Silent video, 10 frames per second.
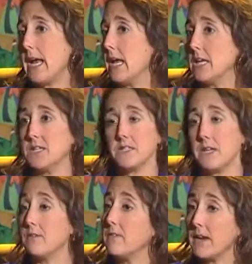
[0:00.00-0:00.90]
and
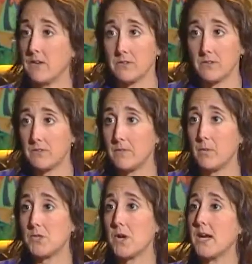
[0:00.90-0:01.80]
it failed.
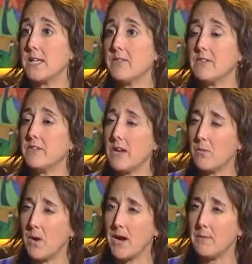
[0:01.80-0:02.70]
We tried to have a
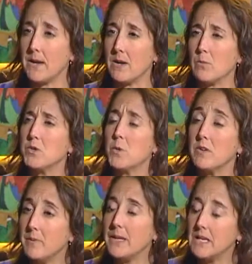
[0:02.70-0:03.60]
statewide ban, which
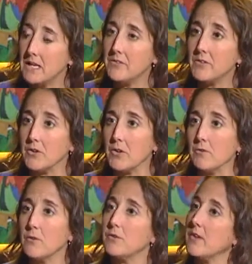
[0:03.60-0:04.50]
would have been
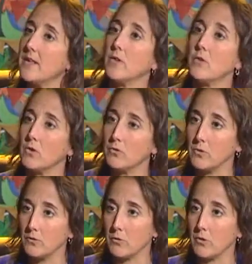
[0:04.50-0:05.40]
easier for, say, the
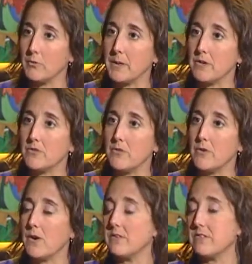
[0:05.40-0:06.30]
grocery stores because if
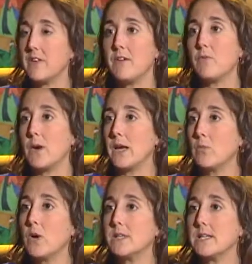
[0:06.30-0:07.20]
you have a Safeway
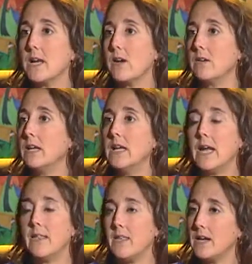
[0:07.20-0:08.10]
in one town
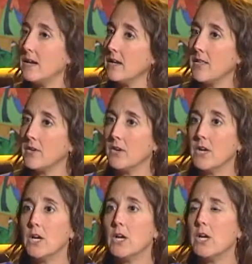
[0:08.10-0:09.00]
and then in another,
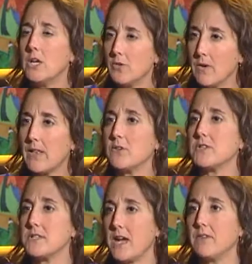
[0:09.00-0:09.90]
you'd rather
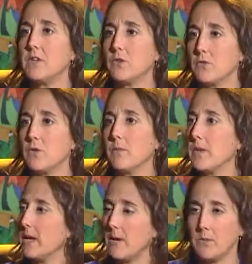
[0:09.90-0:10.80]
just have it
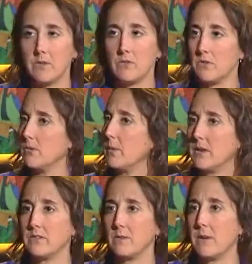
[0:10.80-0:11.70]
uniform that, hey, we don't use
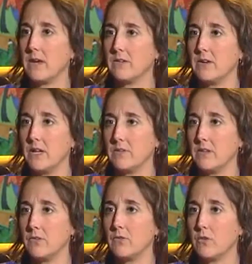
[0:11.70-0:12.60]
plastic bags in any of
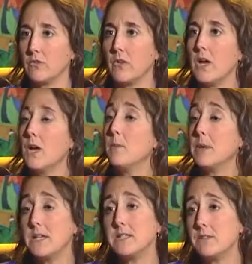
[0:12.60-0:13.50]
these stores.
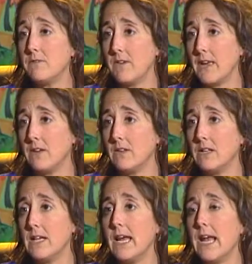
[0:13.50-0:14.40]
But it did
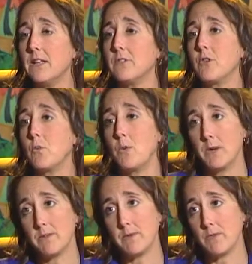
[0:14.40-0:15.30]
fail. And so what
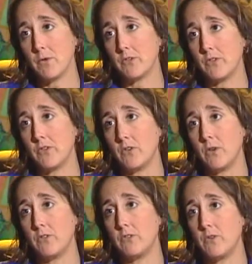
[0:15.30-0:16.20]
we've been forced to
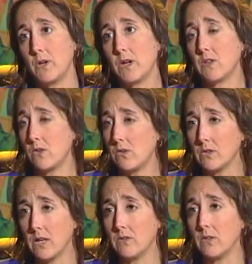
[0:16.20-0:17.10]
do is do it on a
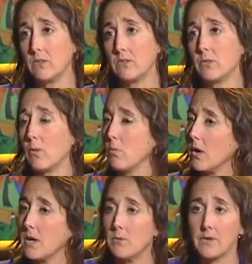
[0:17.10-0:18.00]
local level. So we're
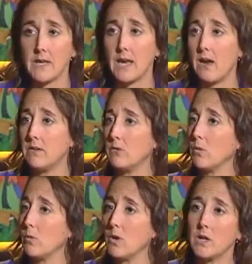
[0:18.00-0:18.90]
working with the
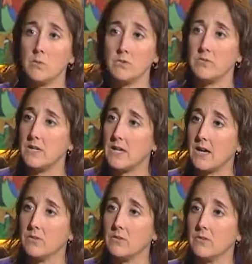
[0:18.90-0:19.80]
counties, we're working with city
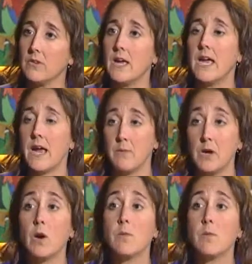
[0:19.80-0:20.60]
councils, and